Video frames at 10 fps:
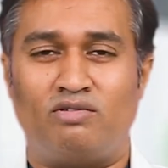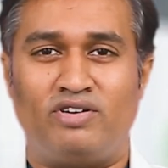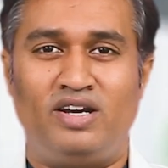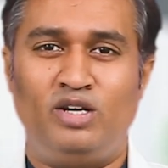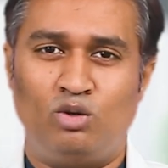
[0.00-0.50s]

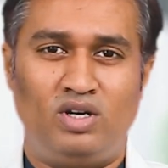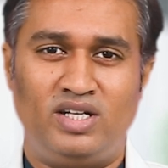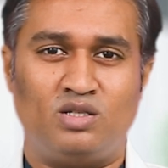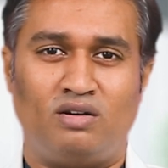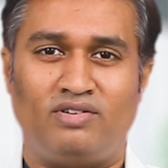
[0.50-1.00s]
offer a new
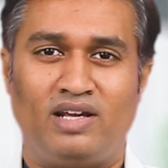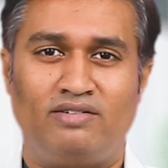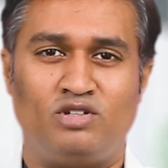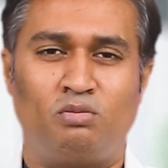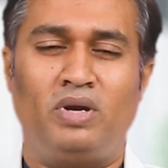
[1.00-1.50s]
lease of
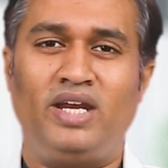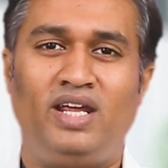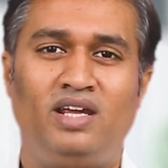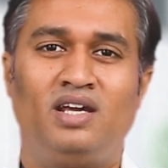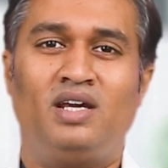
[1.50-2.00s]
life to
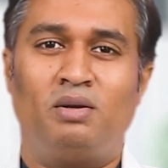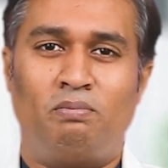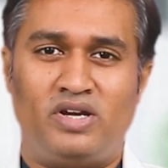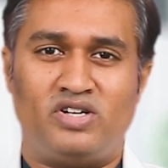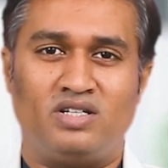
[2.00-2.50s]
many
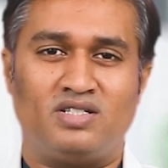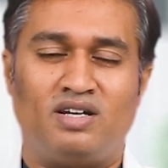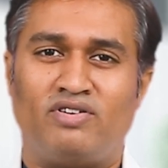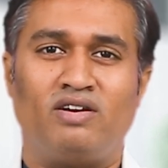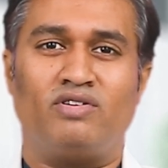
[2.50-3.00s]
patients
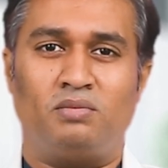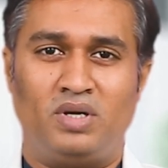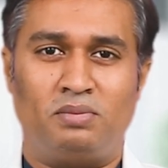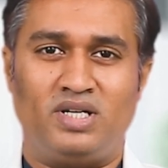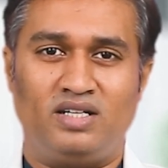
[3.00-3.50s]
suffering from
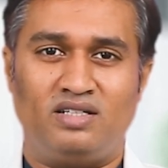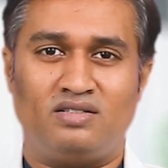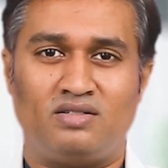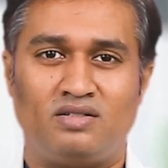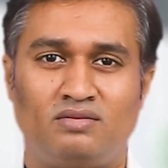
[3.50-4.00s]

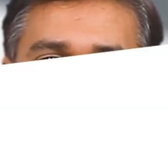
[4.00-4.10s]
hepatitis.